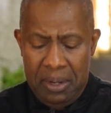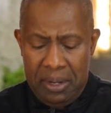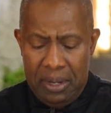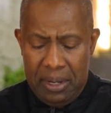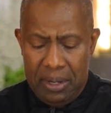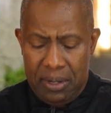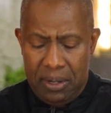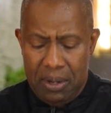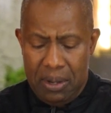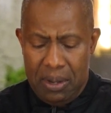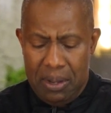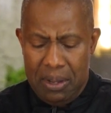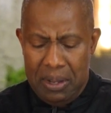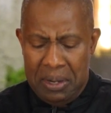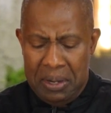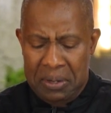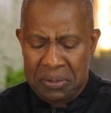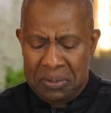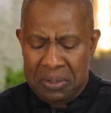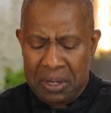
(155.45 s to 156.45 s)
and God
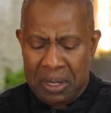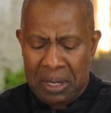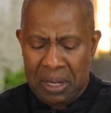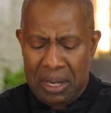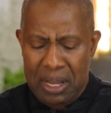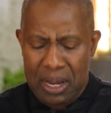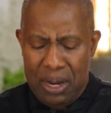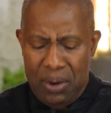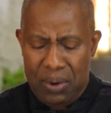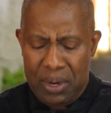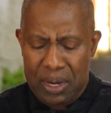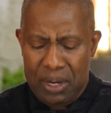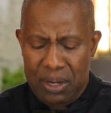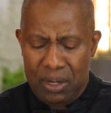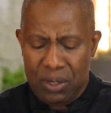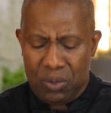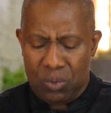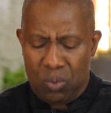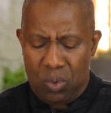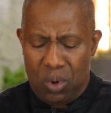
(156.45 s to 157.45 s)
has declared in
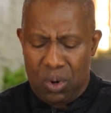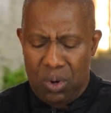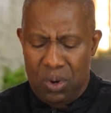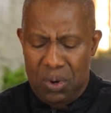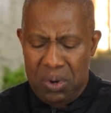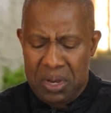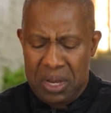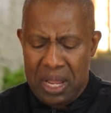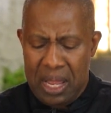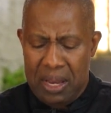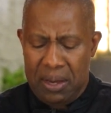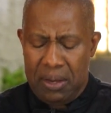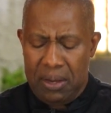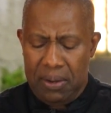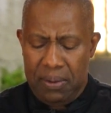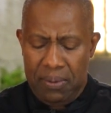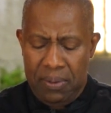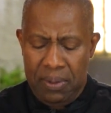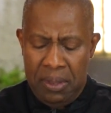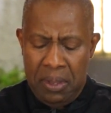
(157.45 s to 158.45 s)
His word
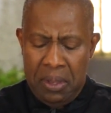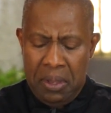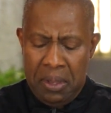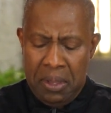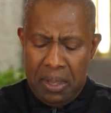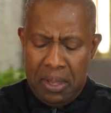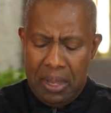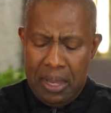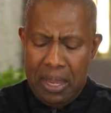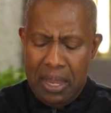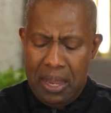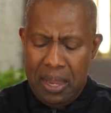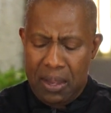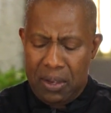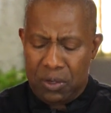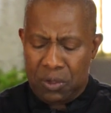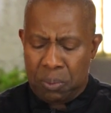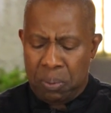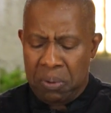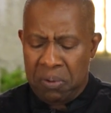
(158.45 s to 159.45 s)
that He
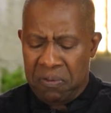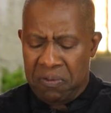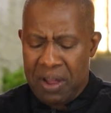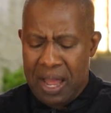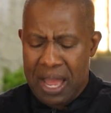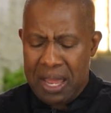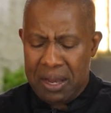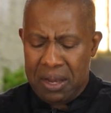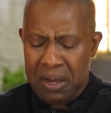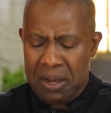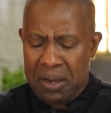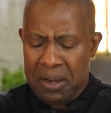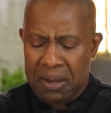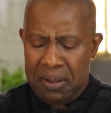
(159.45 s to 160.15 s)
has provided